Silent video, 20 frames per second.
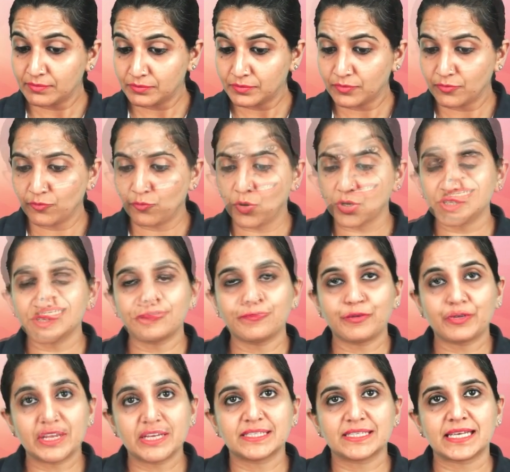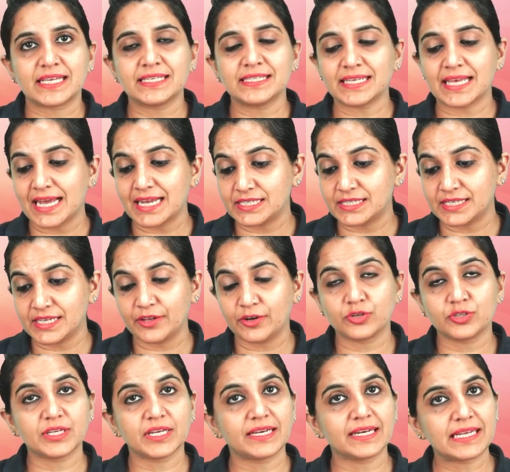Water freezes at 0
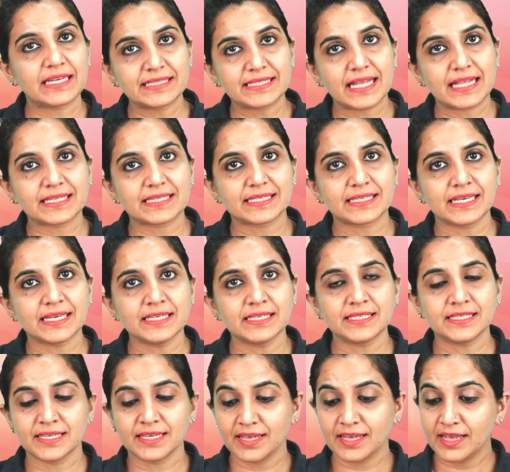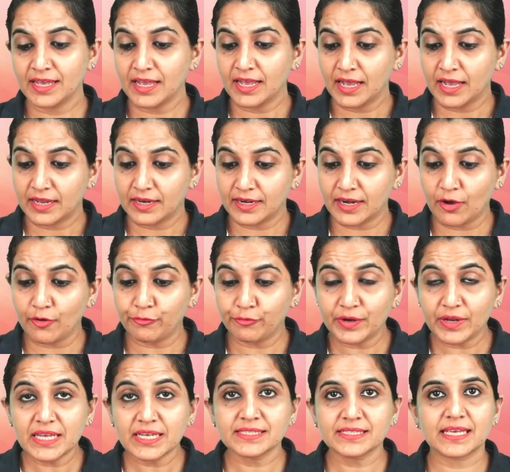degrees Celsius. Now
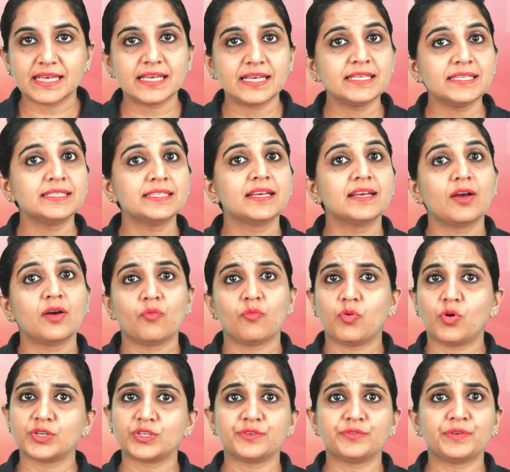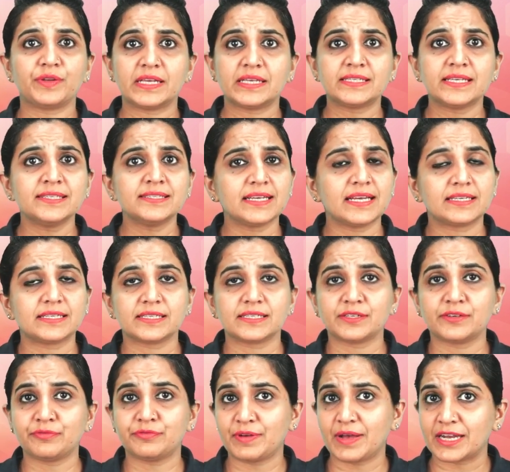freezes, water freezes, it is a
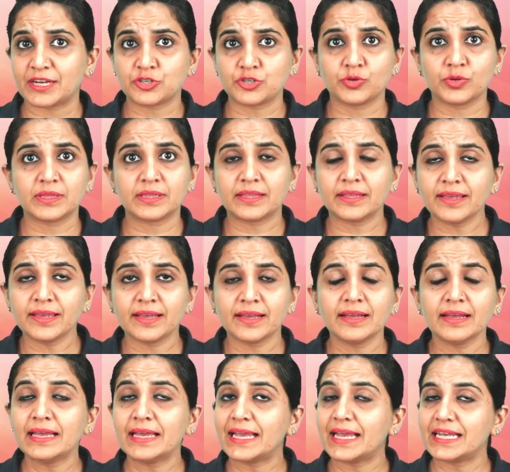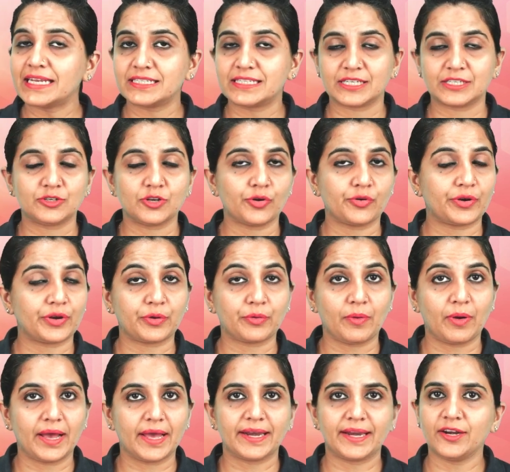factual thing. It did not
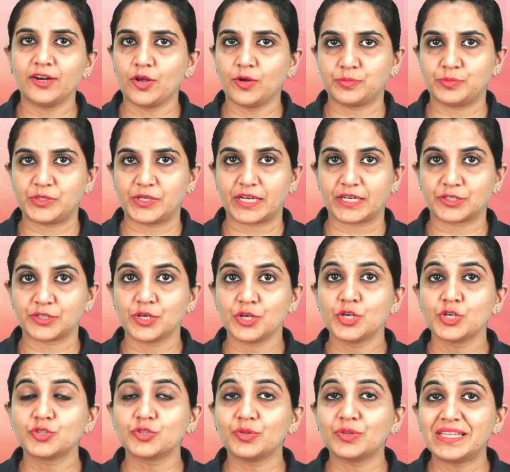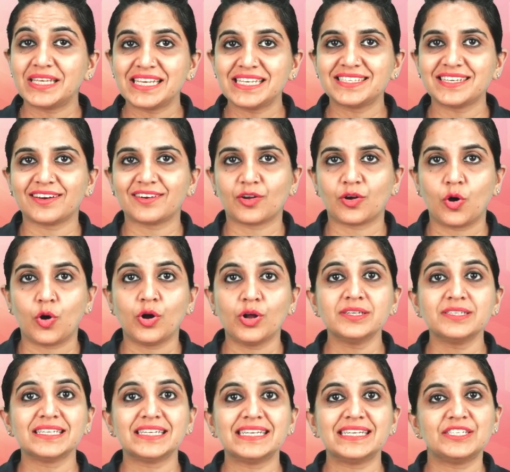require an object. So these are called
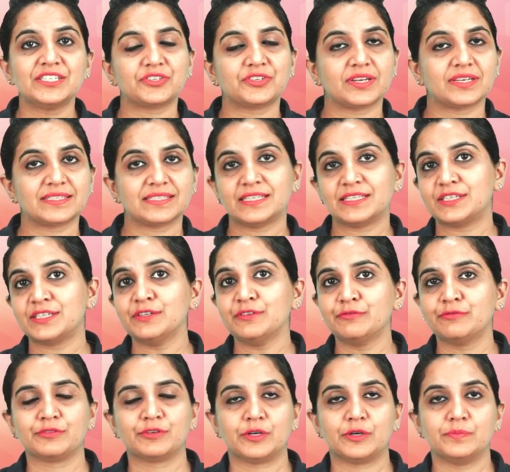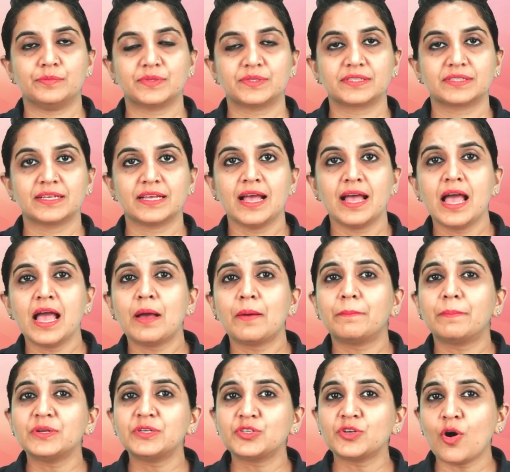intransitive verbs.
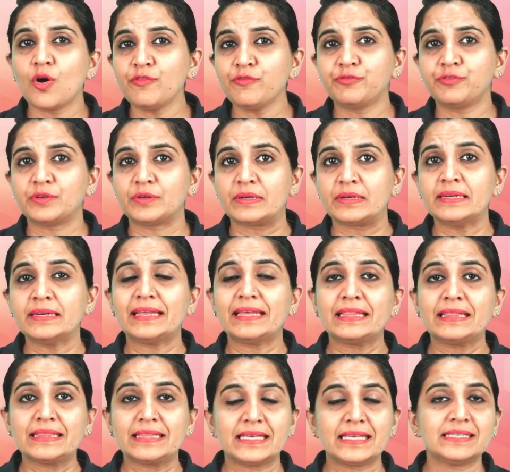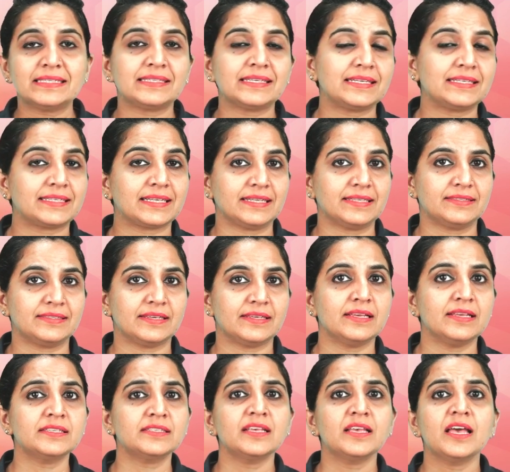But often in these
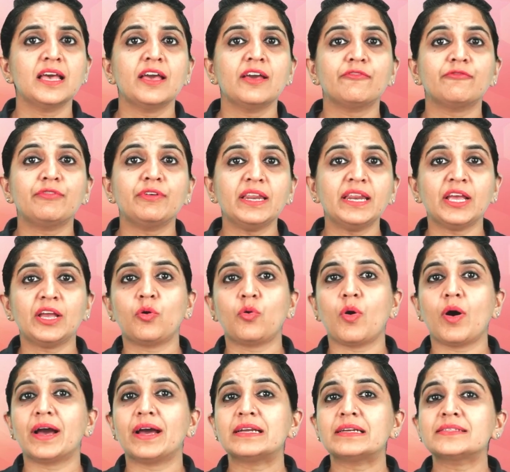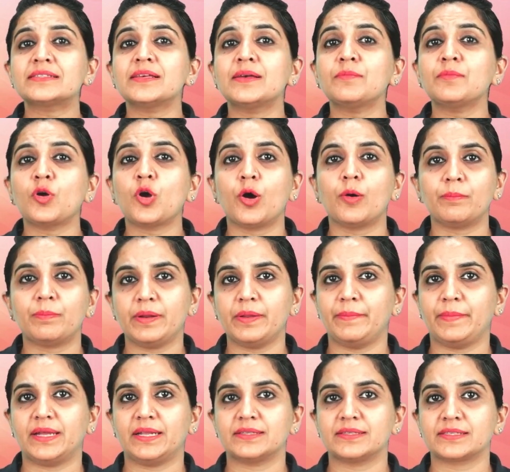sentences, we require some
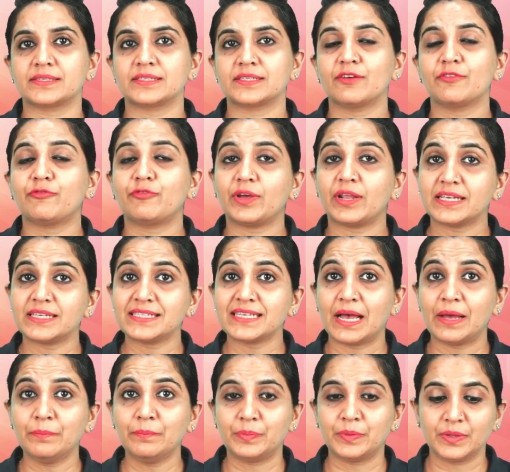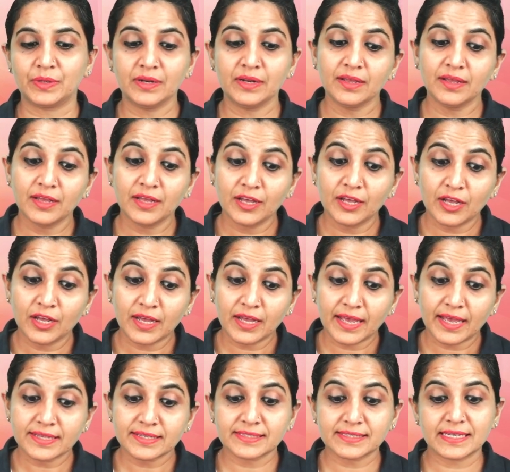complements. For example,
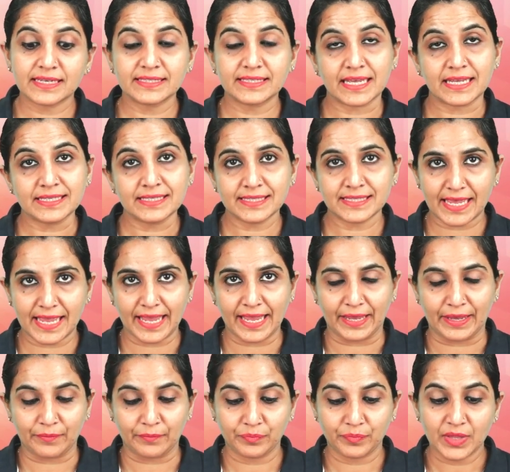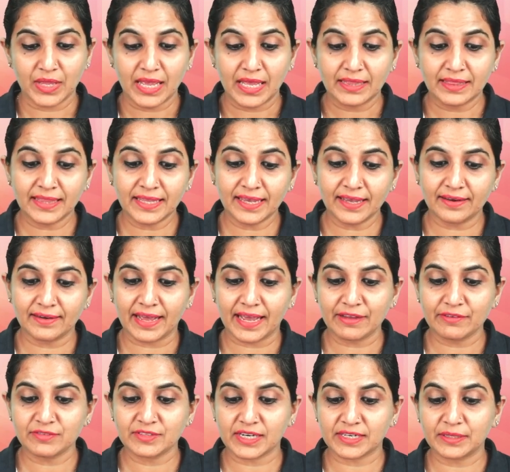sentence A, they
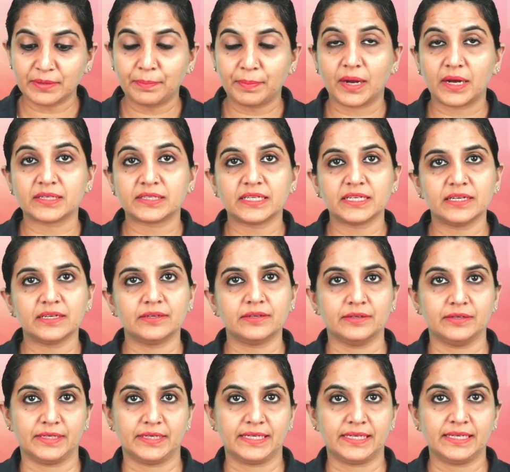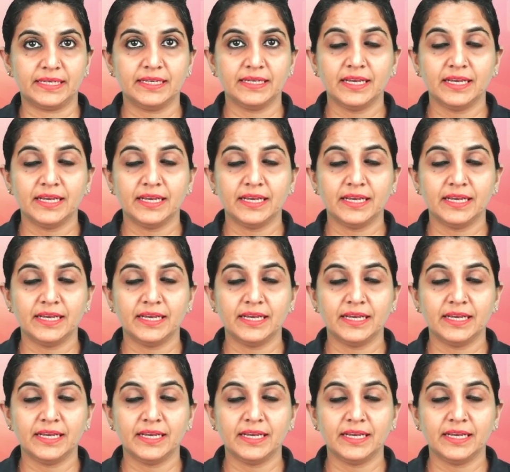arrived at the party early.